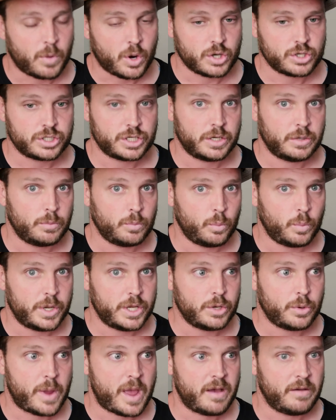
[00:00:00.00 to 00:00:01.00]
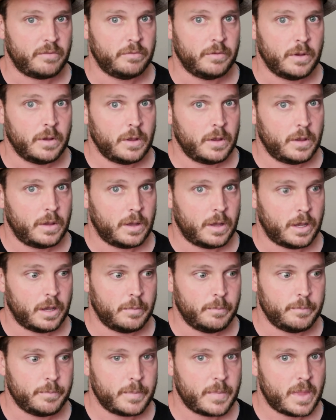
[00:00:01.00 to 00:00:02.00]
margin when you have
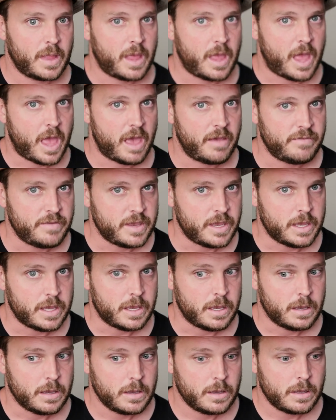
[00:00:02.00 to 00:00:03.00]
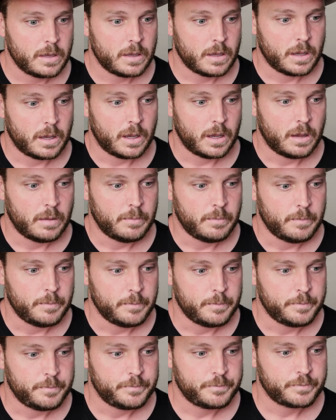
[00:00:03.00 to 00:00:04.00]
heavy
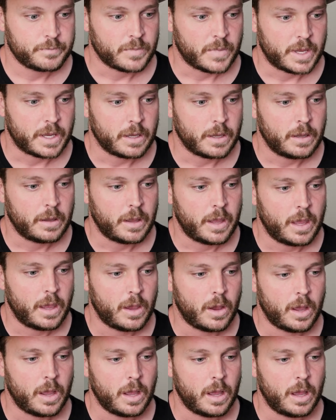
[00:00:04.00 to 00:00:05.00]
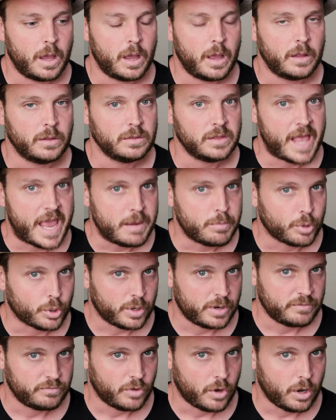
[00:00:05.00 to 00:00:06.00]
labor
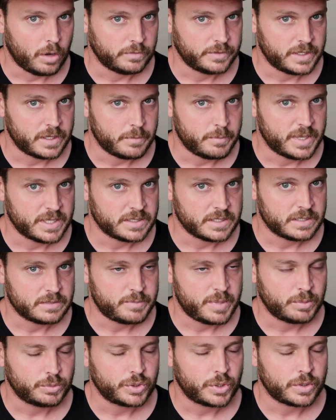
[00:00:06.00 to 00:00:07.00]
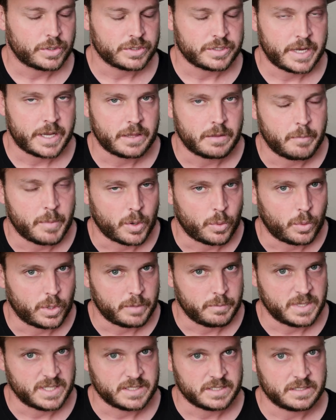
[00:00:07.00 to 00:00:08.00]
involved in the business. People don't understand the
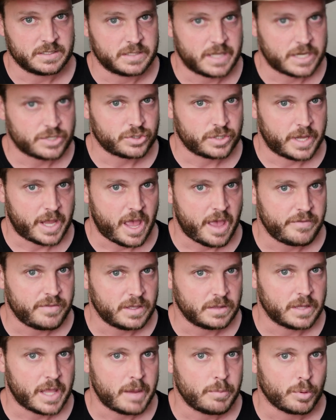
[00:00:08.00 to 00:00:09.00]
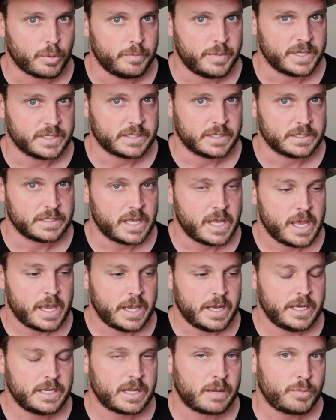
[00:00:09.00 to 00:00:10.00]
marijuana business is actually a heavy labor business.
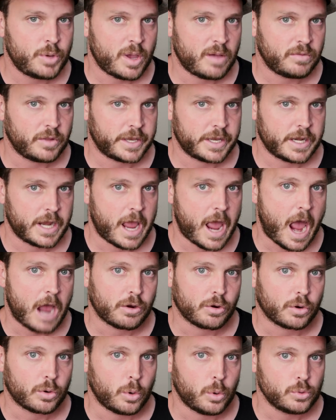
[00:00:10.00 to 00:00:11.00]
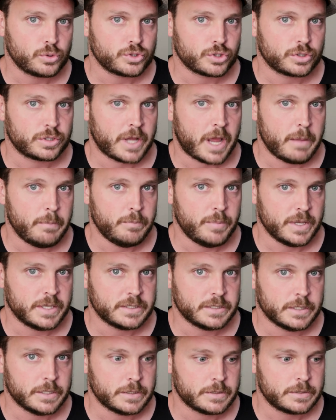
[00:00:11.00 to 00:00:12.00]
Anytime you have like an agriculture type
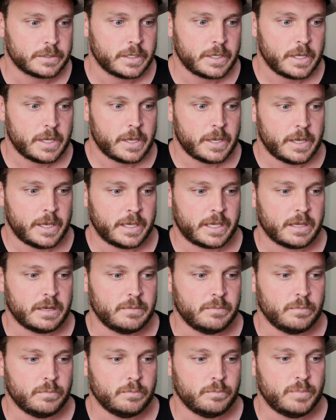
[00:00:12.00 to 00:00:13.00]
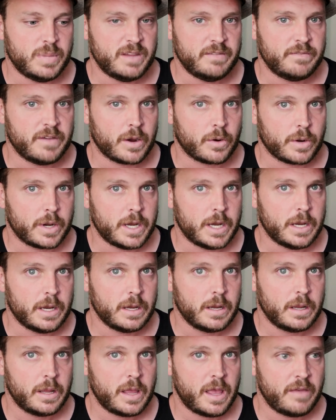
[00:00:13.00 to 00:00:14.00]
business, it can be very
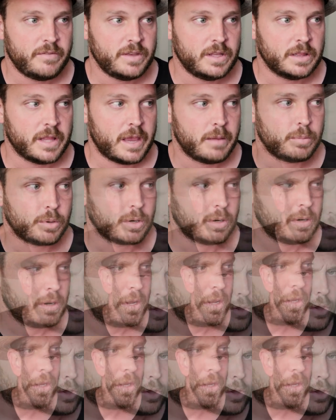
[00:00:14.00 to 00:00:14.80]
heavy labor.